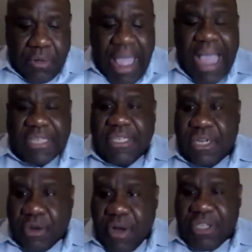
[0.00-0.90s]
asking
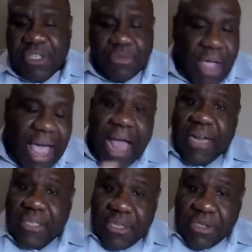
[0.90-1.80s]
the question, well, how
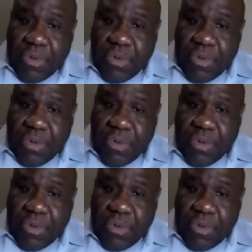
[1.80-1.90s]
does this